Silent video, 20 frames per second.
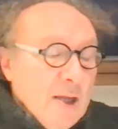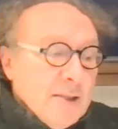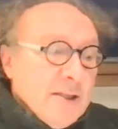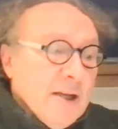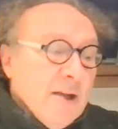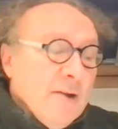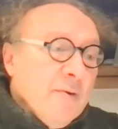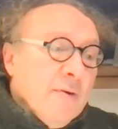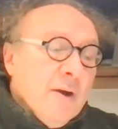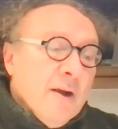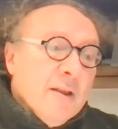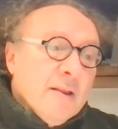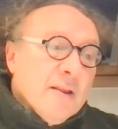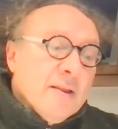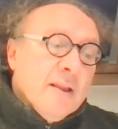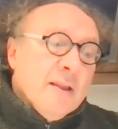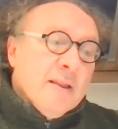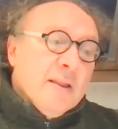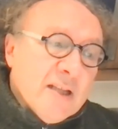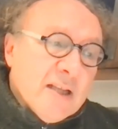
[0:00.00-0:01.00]
So
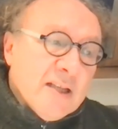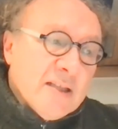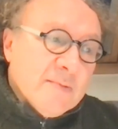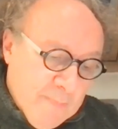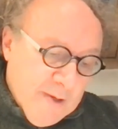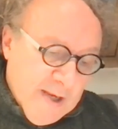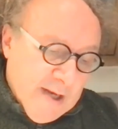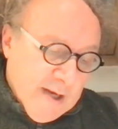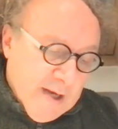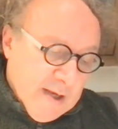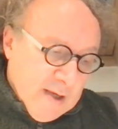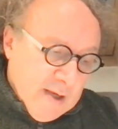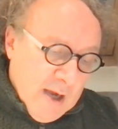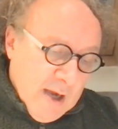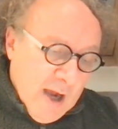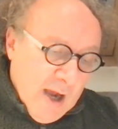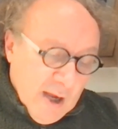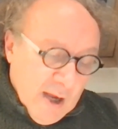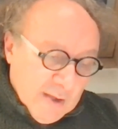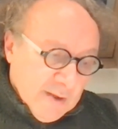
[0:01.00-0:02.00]
there's been a
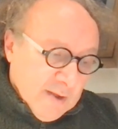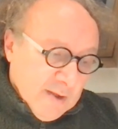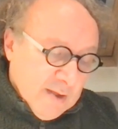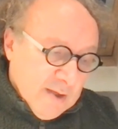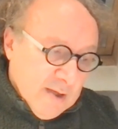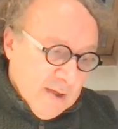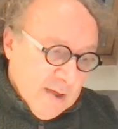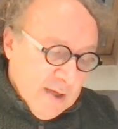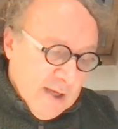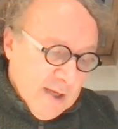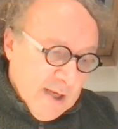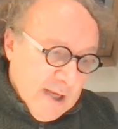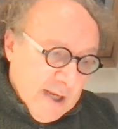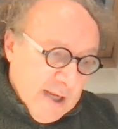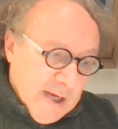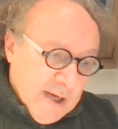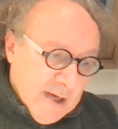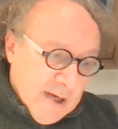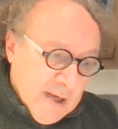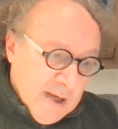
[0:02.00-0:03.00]
hunt
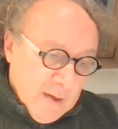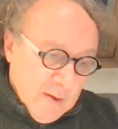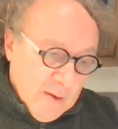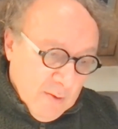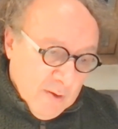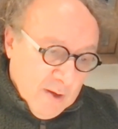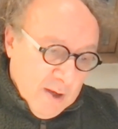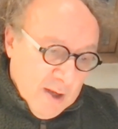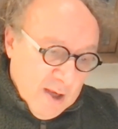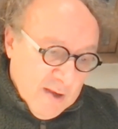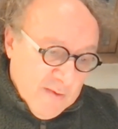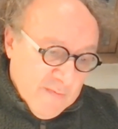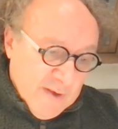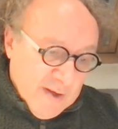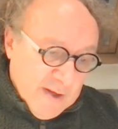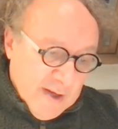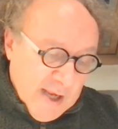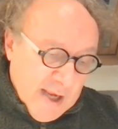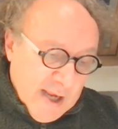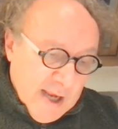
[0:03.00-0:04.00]
in long
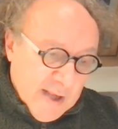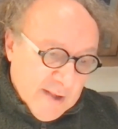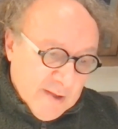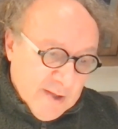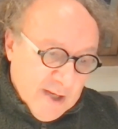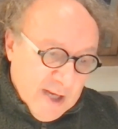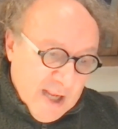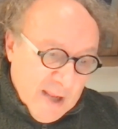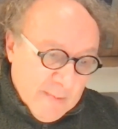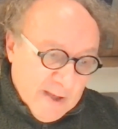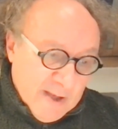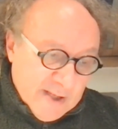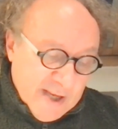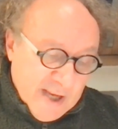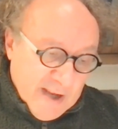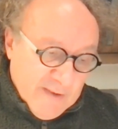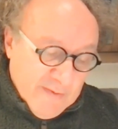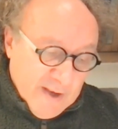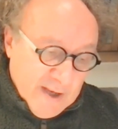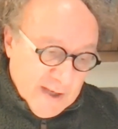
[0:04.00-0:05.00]
COVID and in
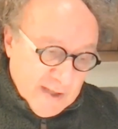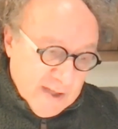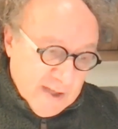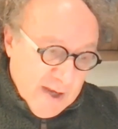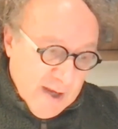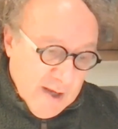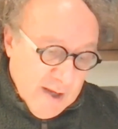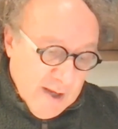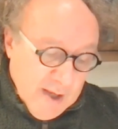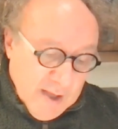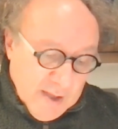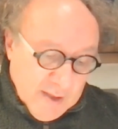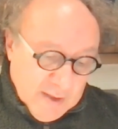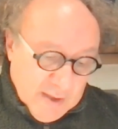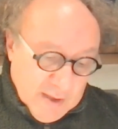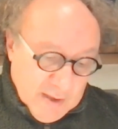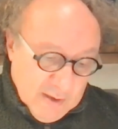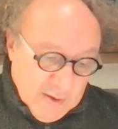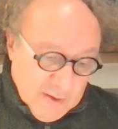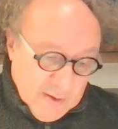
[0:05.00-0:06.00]
MECFS
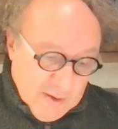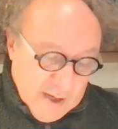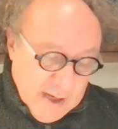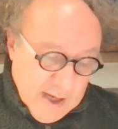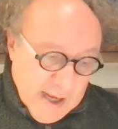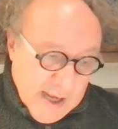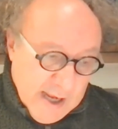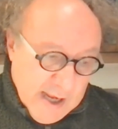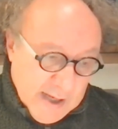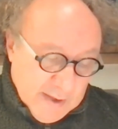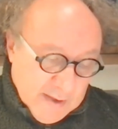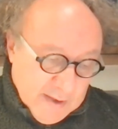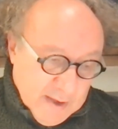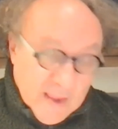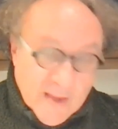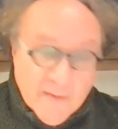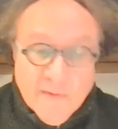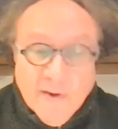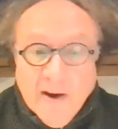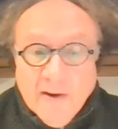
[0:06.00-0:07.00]
to look at
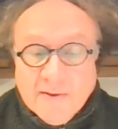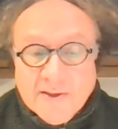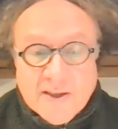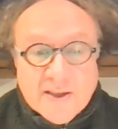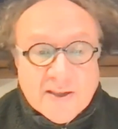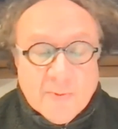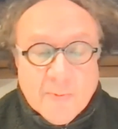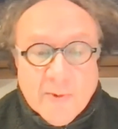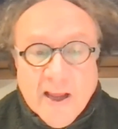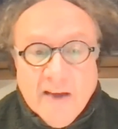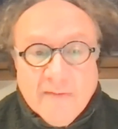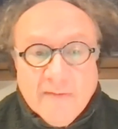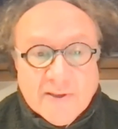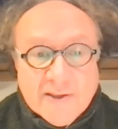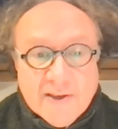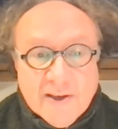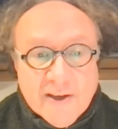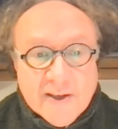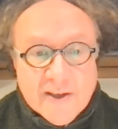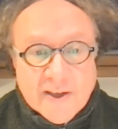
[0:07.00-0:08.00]
the viruses that we have
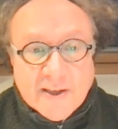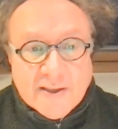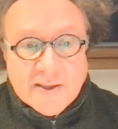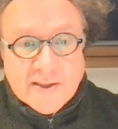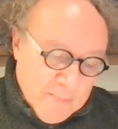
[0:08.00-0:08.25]
inside us.